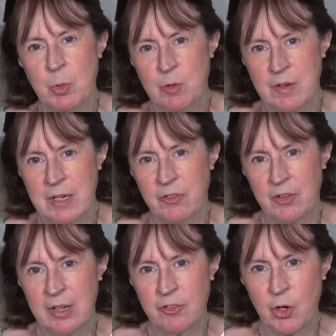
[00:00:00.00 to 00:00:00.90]

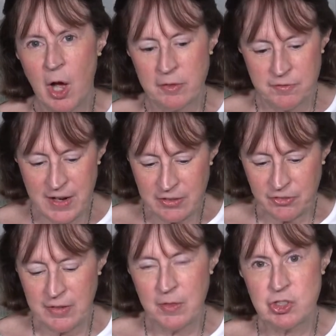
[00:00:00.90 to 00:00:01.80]
movies is called
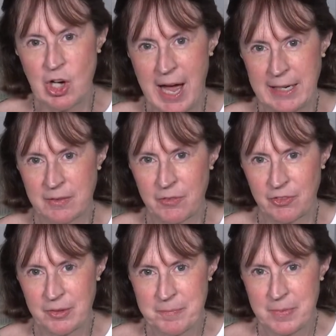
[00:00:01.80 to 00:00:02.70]
Facing the
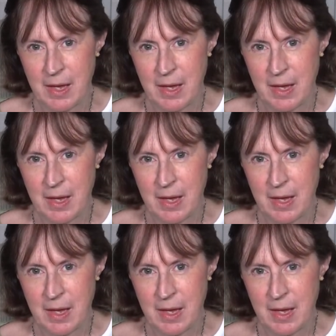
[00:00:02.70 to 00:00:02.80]
Giants.